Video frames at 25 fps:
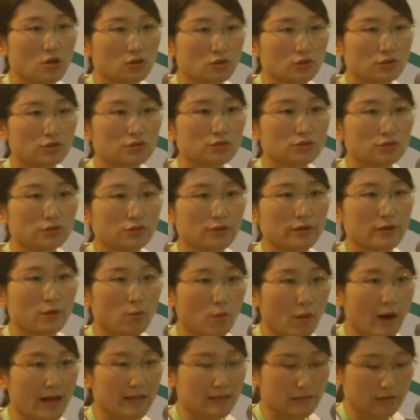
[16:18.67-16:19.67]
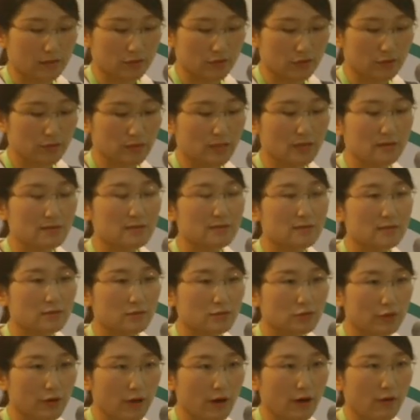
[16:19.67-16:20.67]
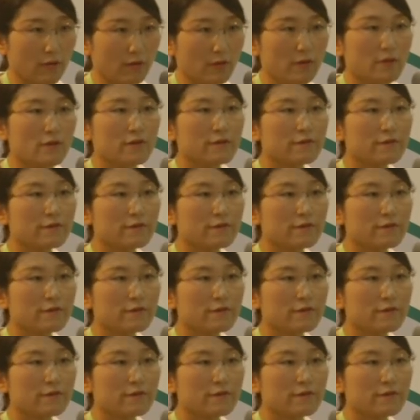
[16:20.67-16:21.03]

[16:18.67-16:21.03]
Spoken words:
231/2012.